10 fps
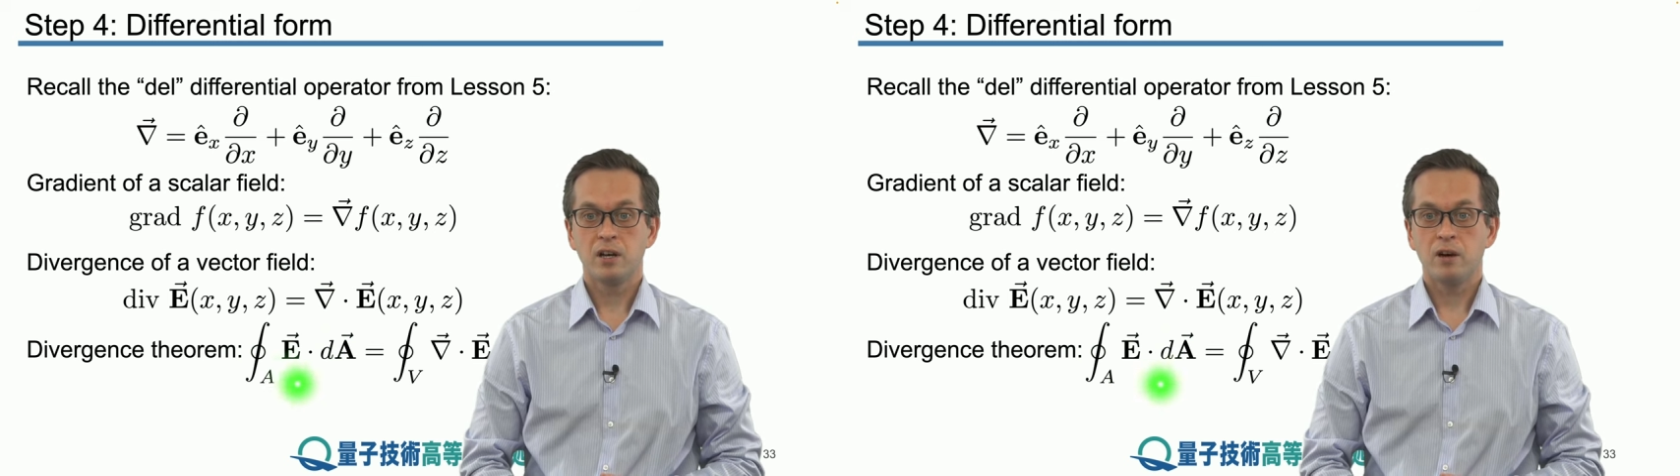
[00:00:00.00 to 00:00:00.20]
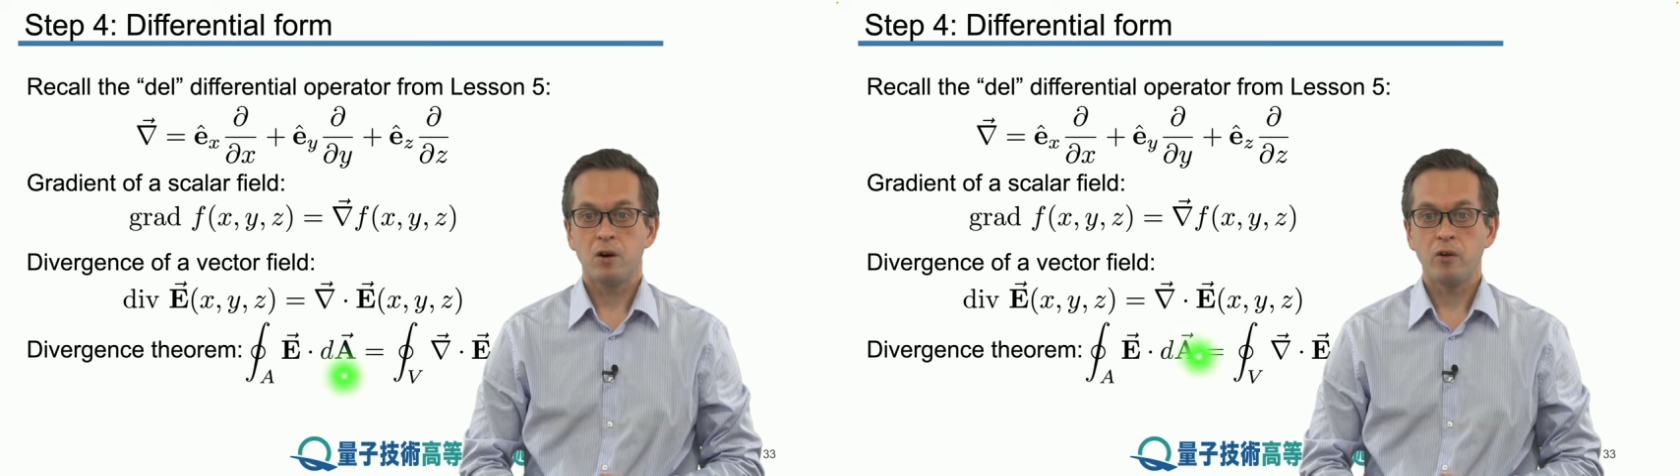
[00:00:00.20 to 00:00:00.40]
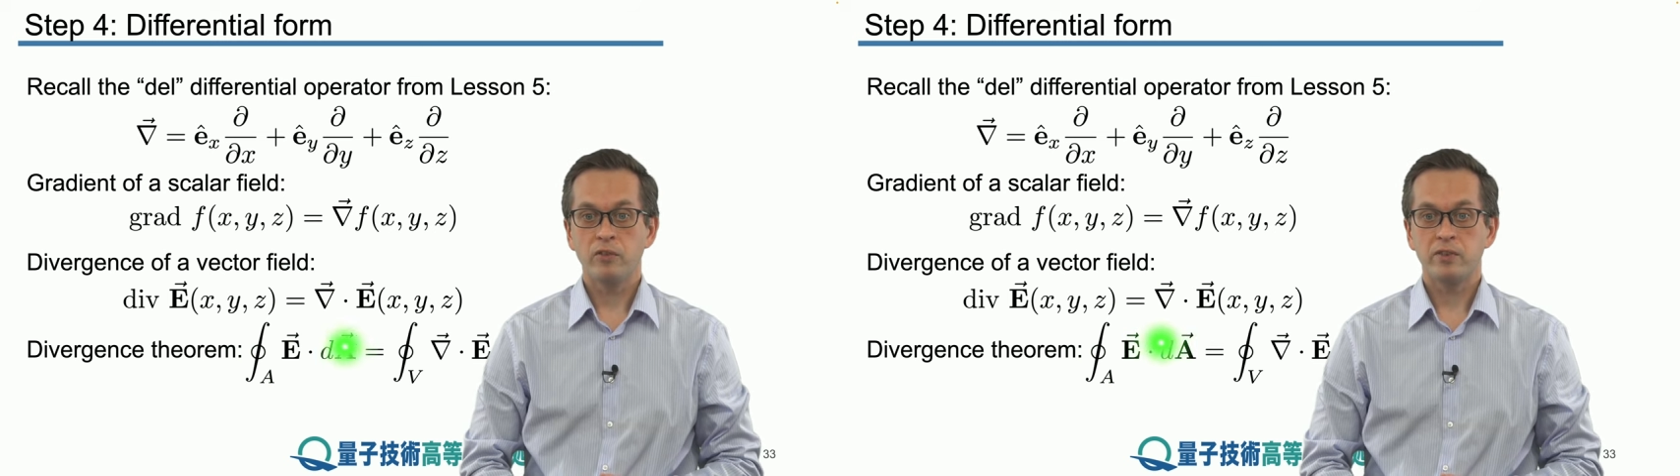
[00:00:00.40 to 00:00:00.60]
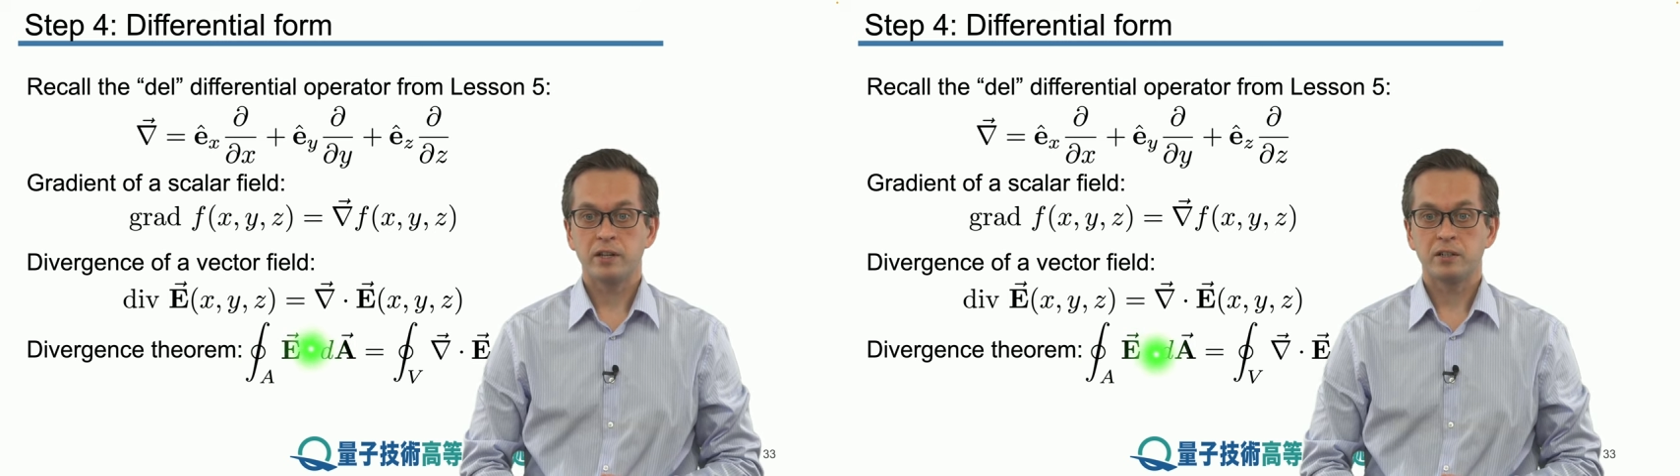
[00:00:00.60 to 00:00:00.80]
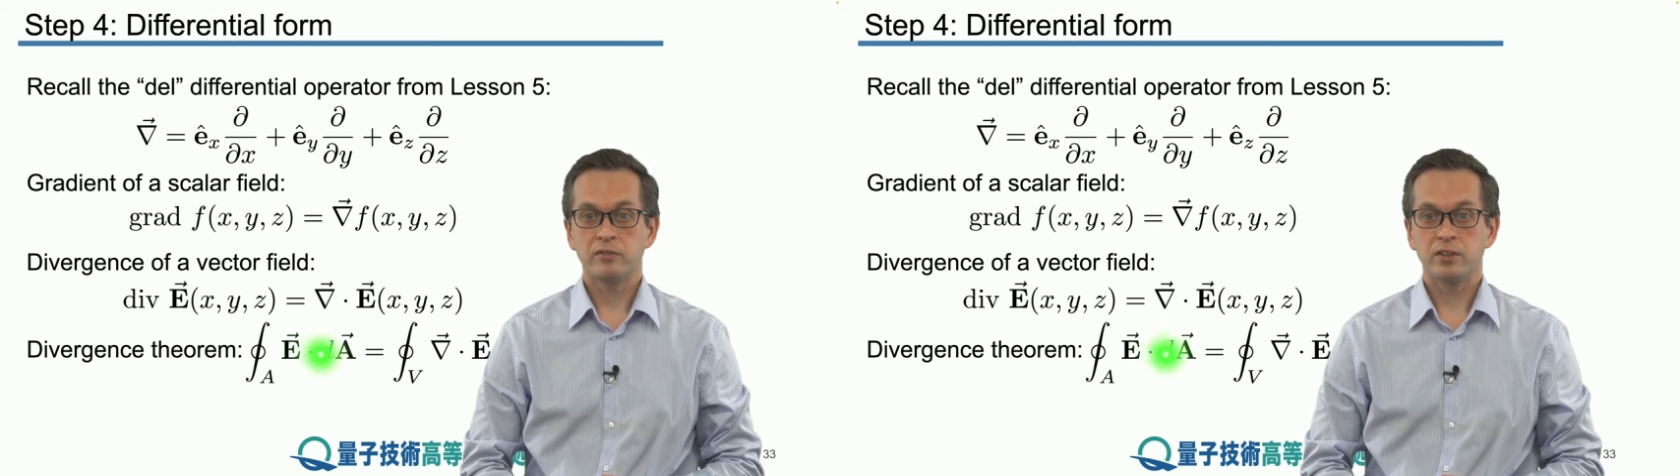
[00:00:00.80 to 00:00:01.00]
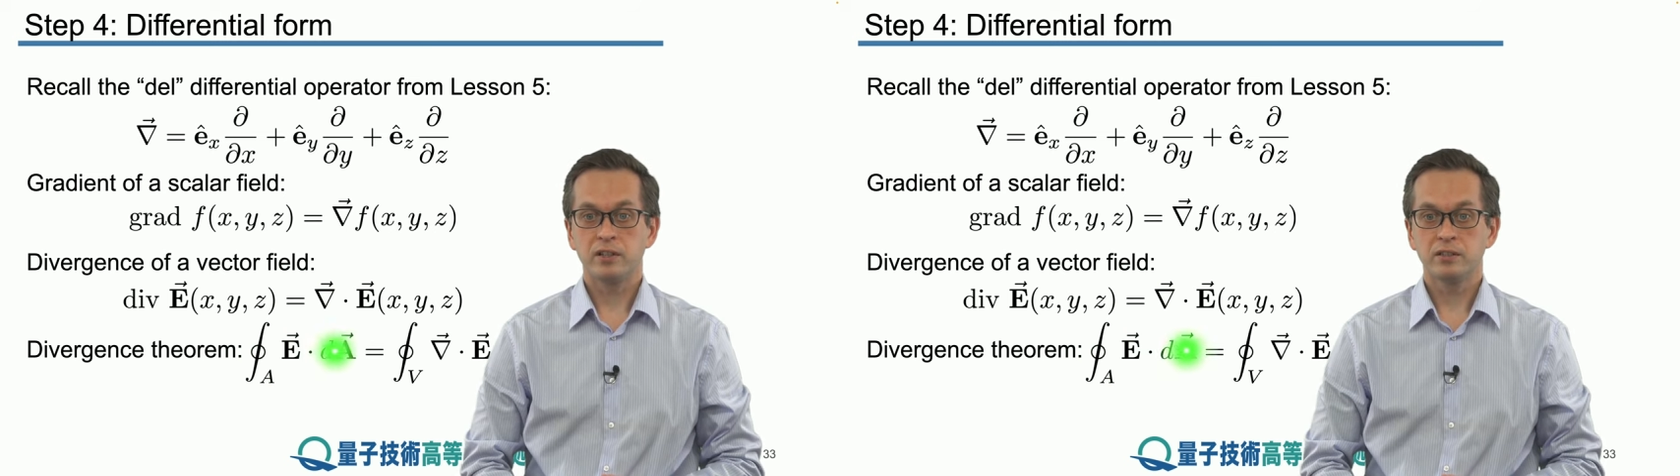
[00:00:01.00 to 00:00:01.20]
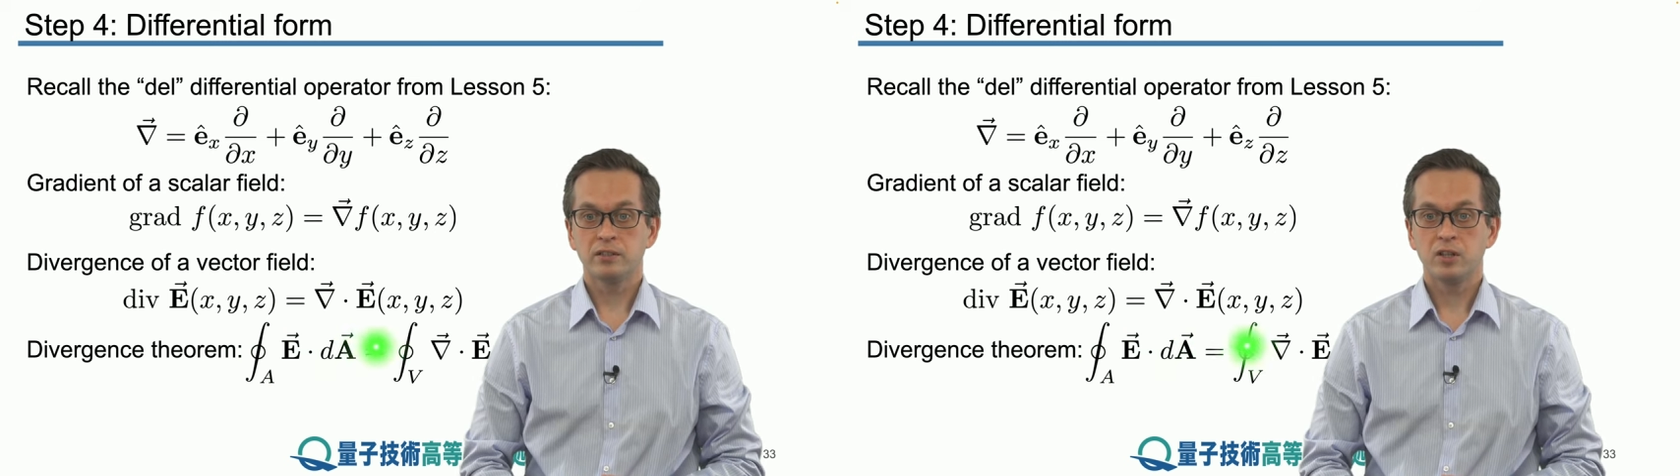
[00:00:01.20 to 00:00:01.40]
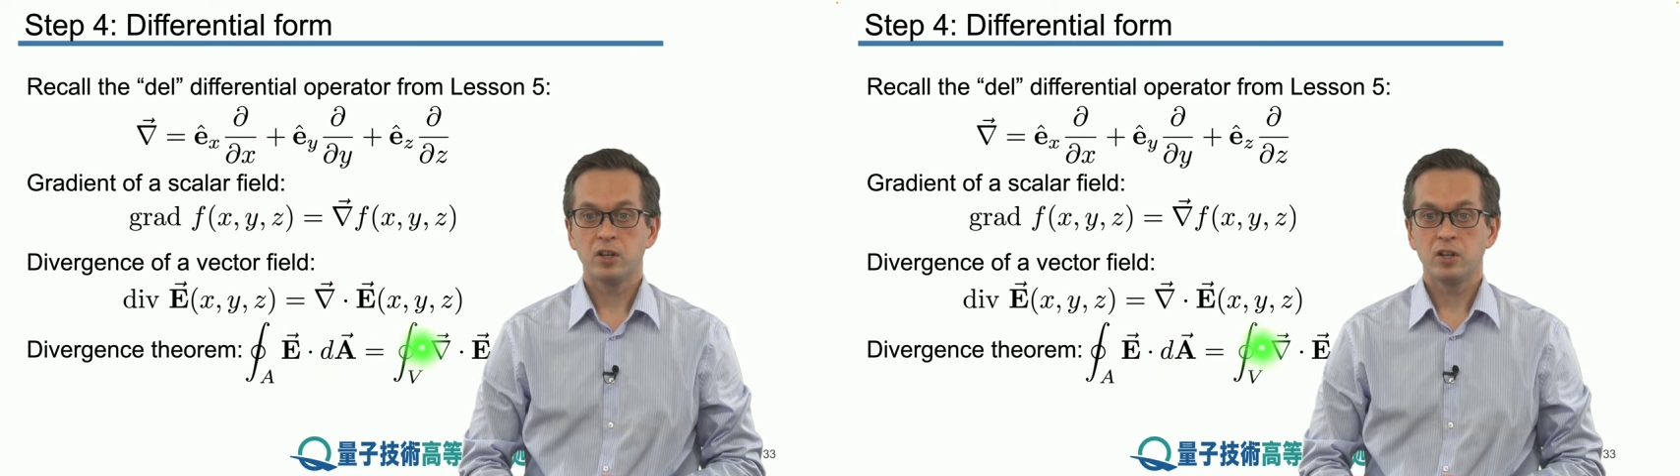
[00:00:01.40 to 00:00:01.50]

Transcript: of a vector field